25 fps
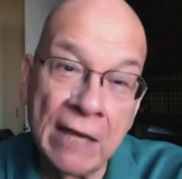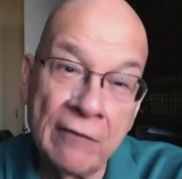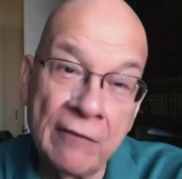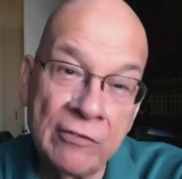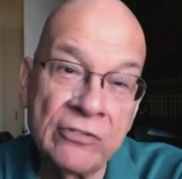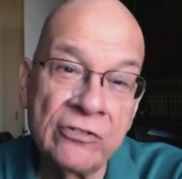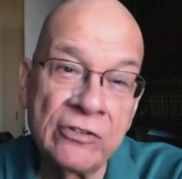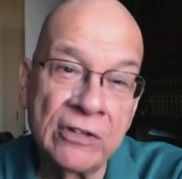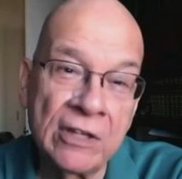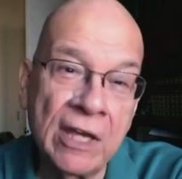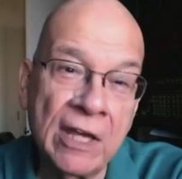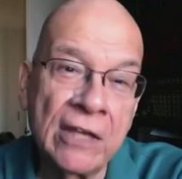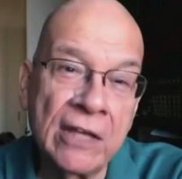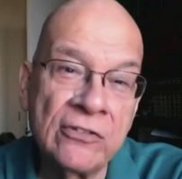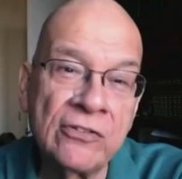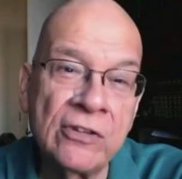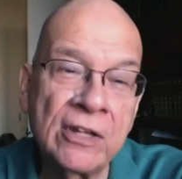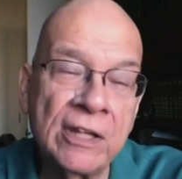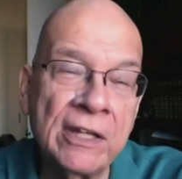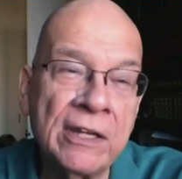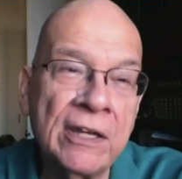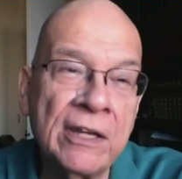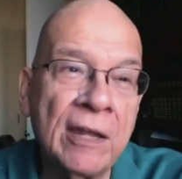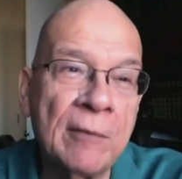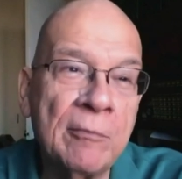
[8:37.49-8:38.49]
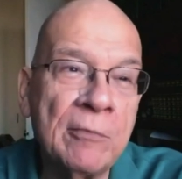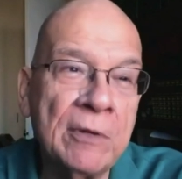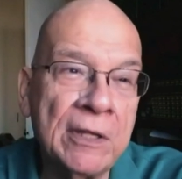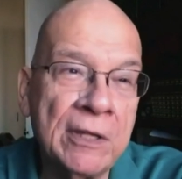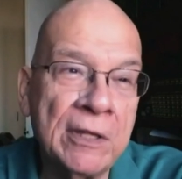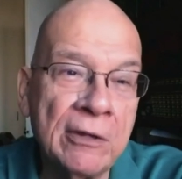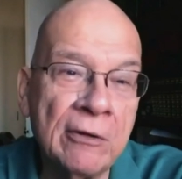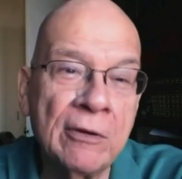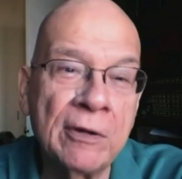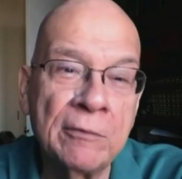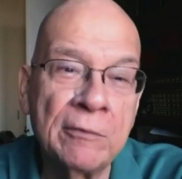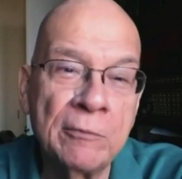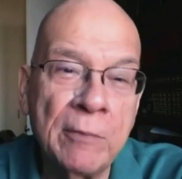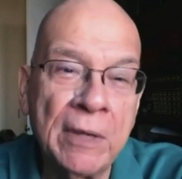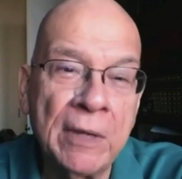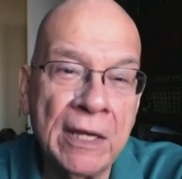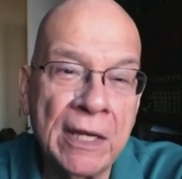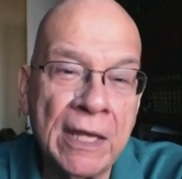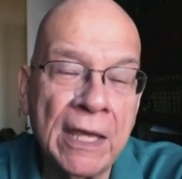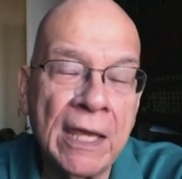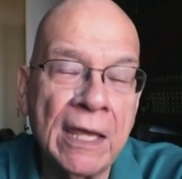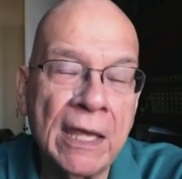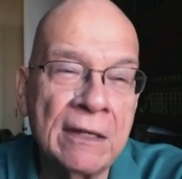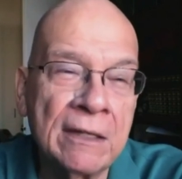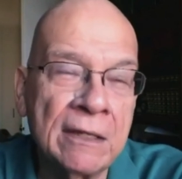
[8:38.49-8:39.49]
obviously isolated. I'm here in
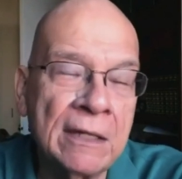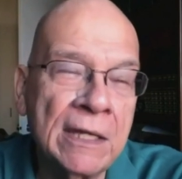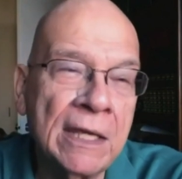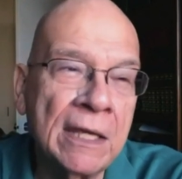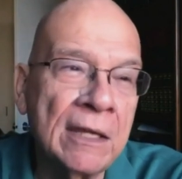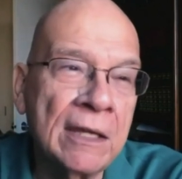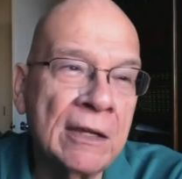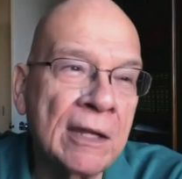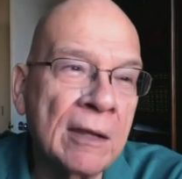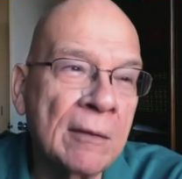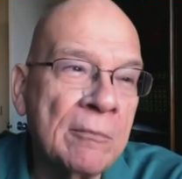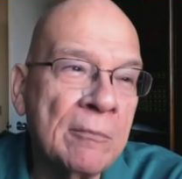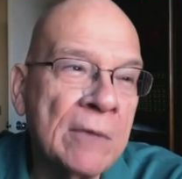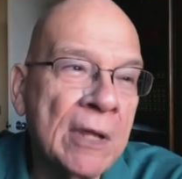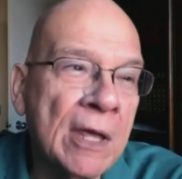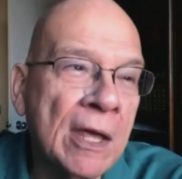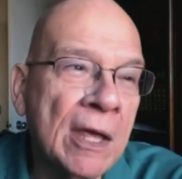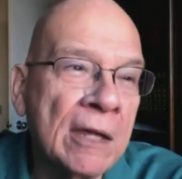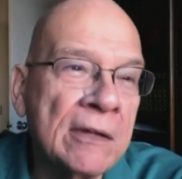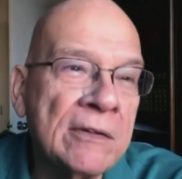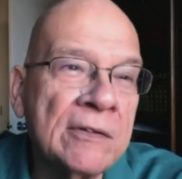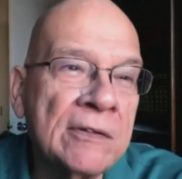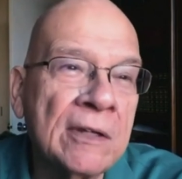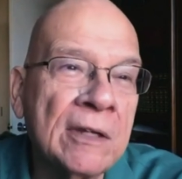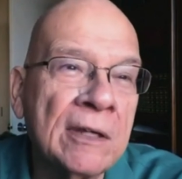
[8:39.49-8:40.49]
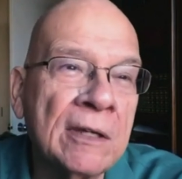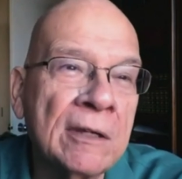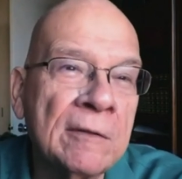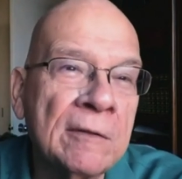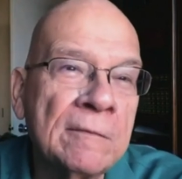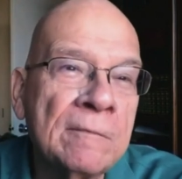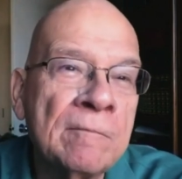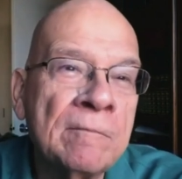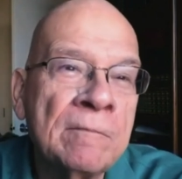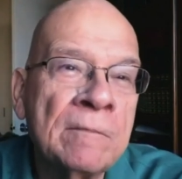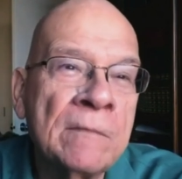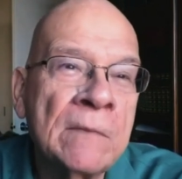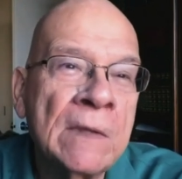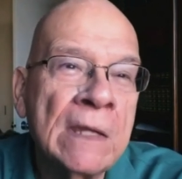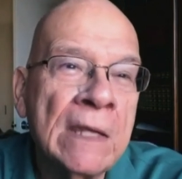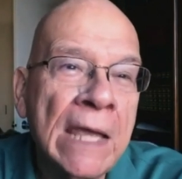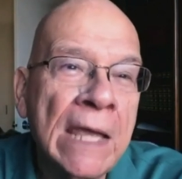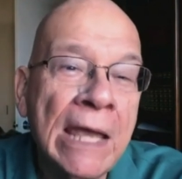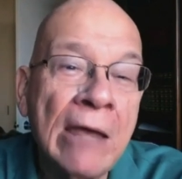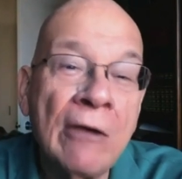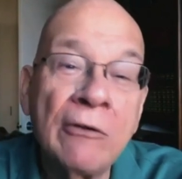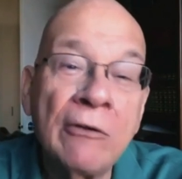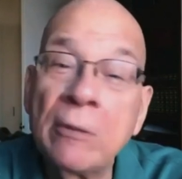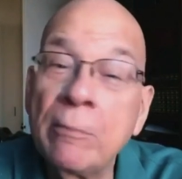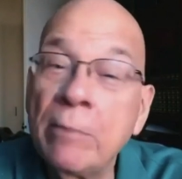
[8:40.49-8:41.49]
Manhattan, and I'm not
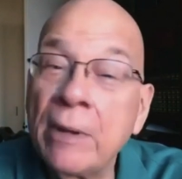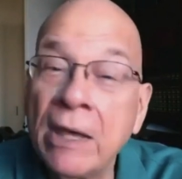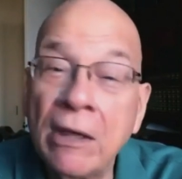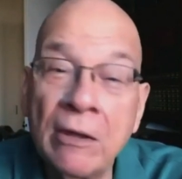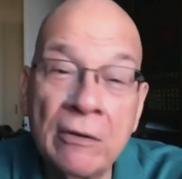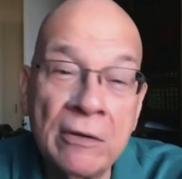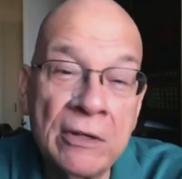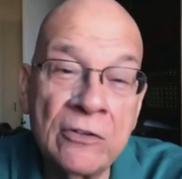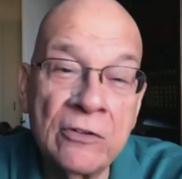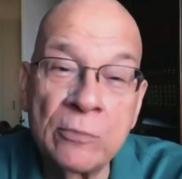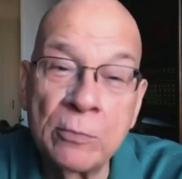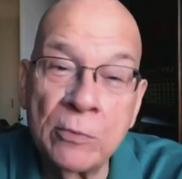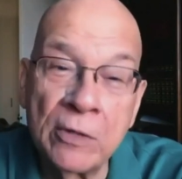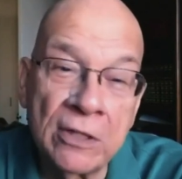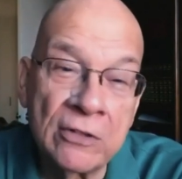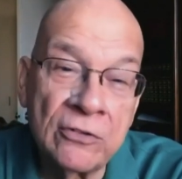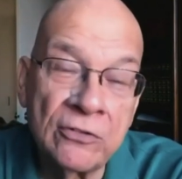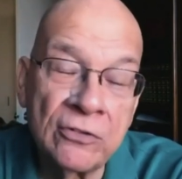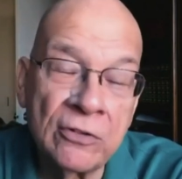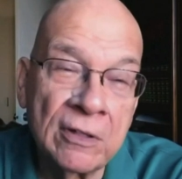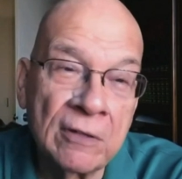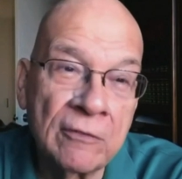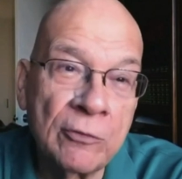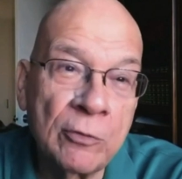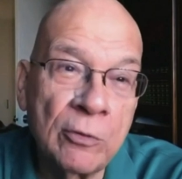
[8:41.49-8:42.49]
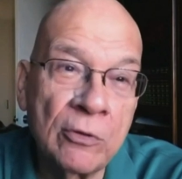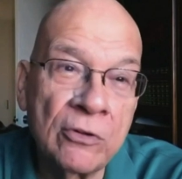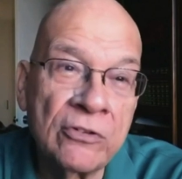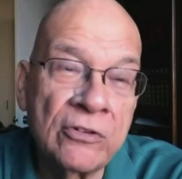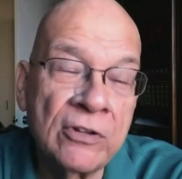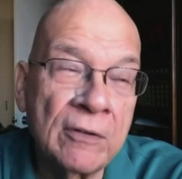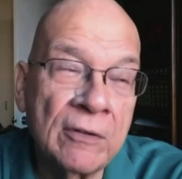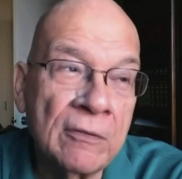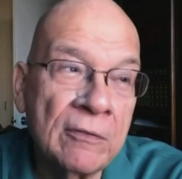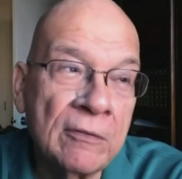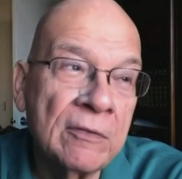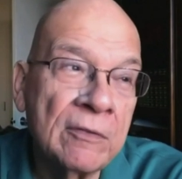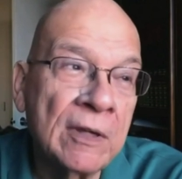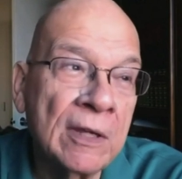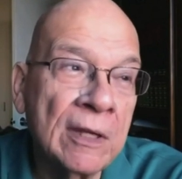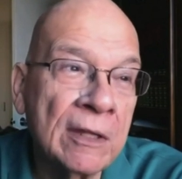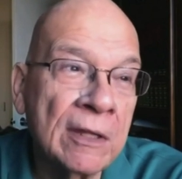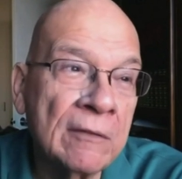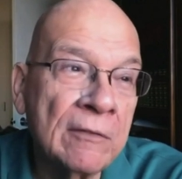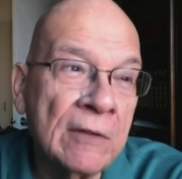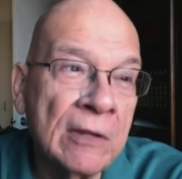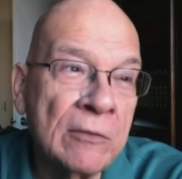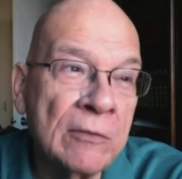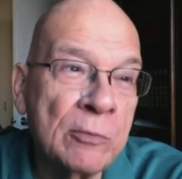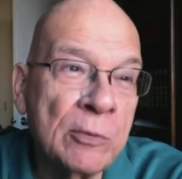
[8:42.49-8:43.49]
out and about as much. And of course,
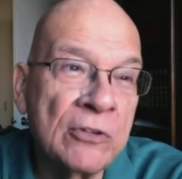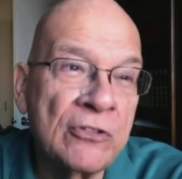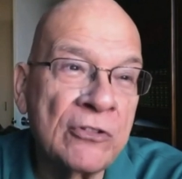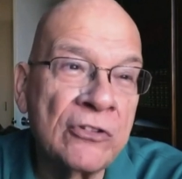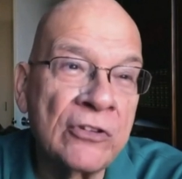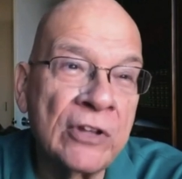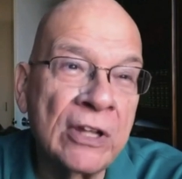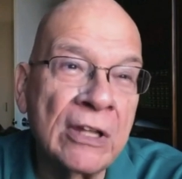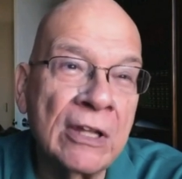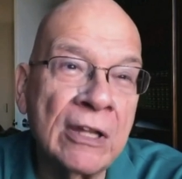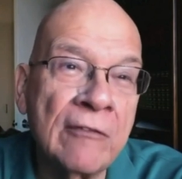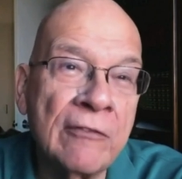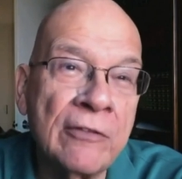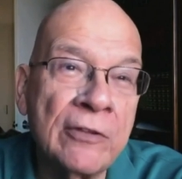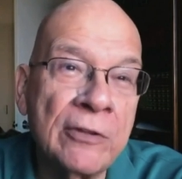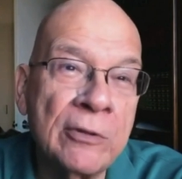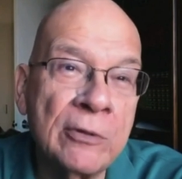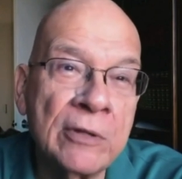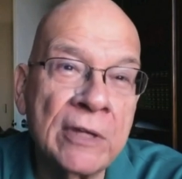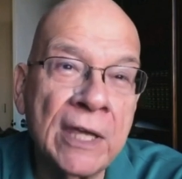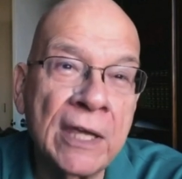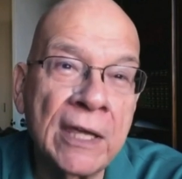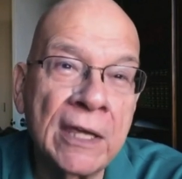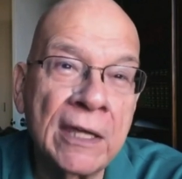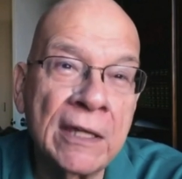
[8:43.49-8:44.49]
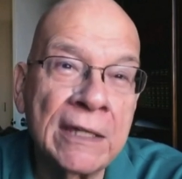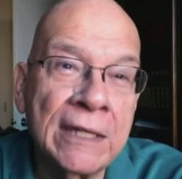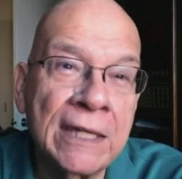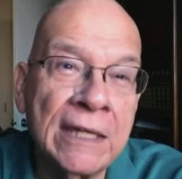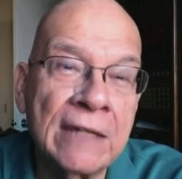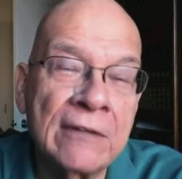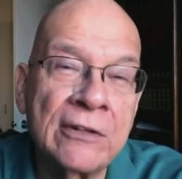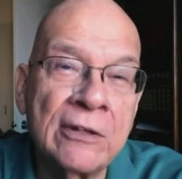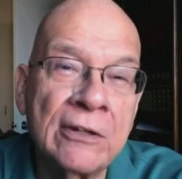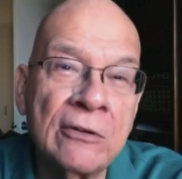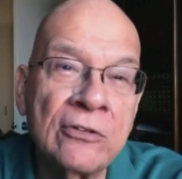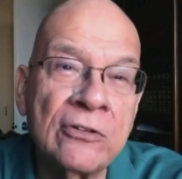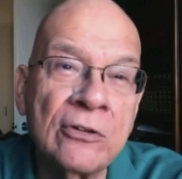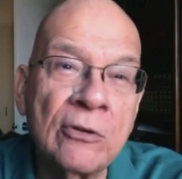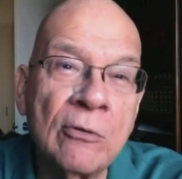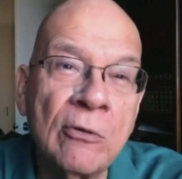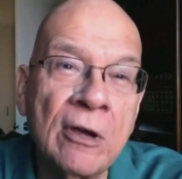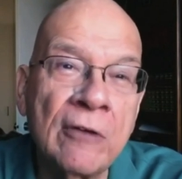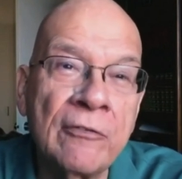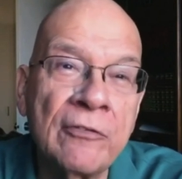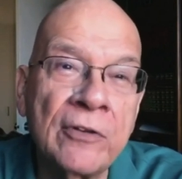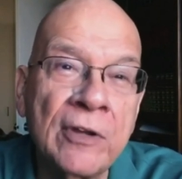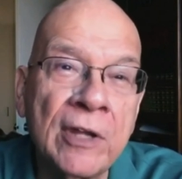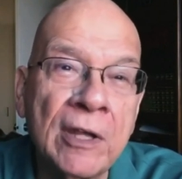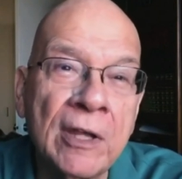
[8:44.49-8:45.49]
as much as I love the UK and get there
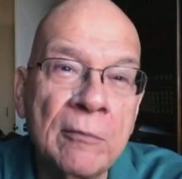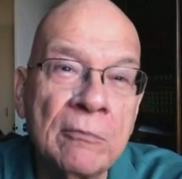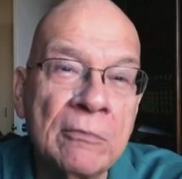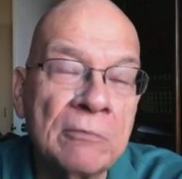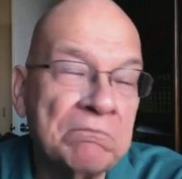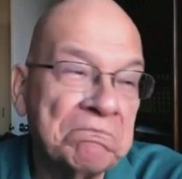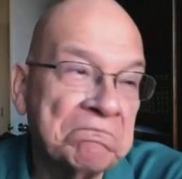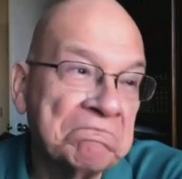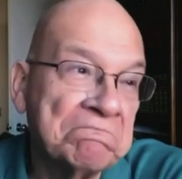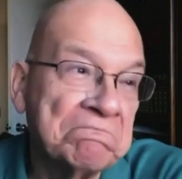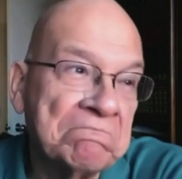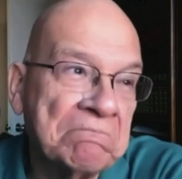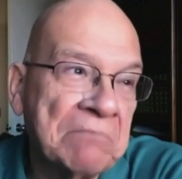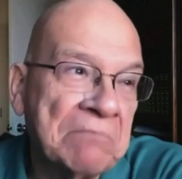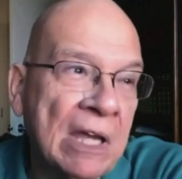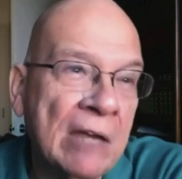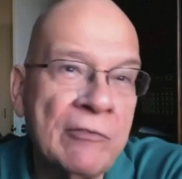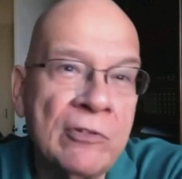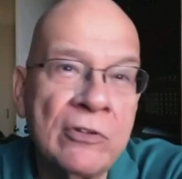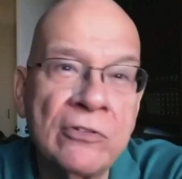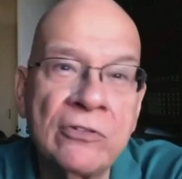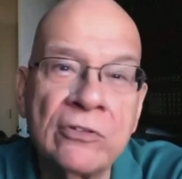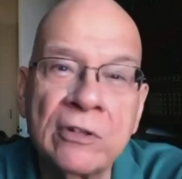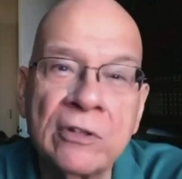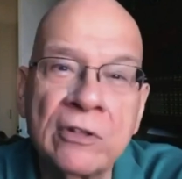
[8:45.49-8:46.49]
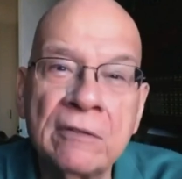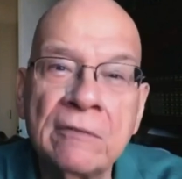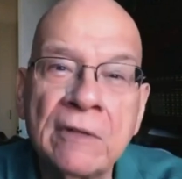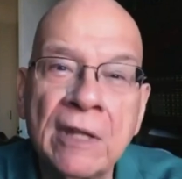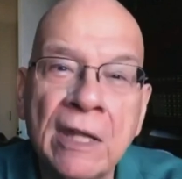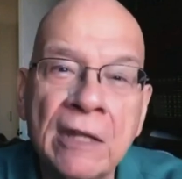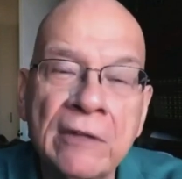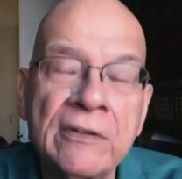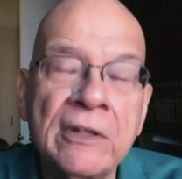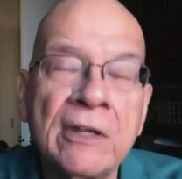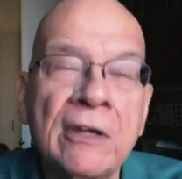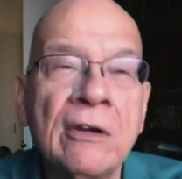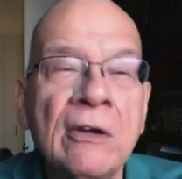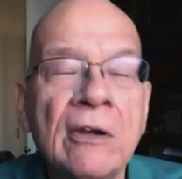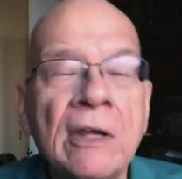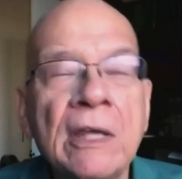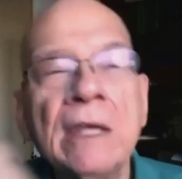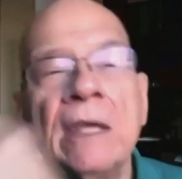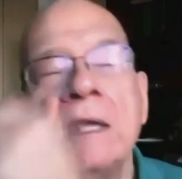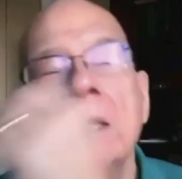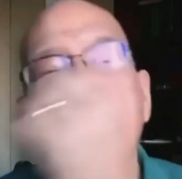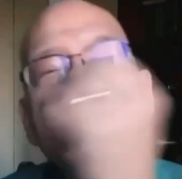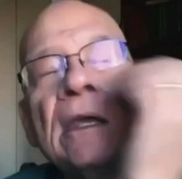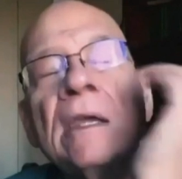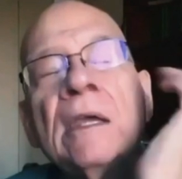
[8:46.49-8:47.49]
so often, I'm obviously not there.
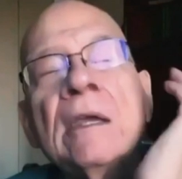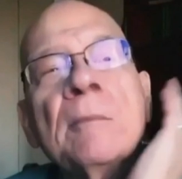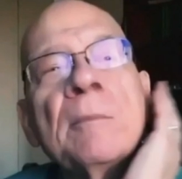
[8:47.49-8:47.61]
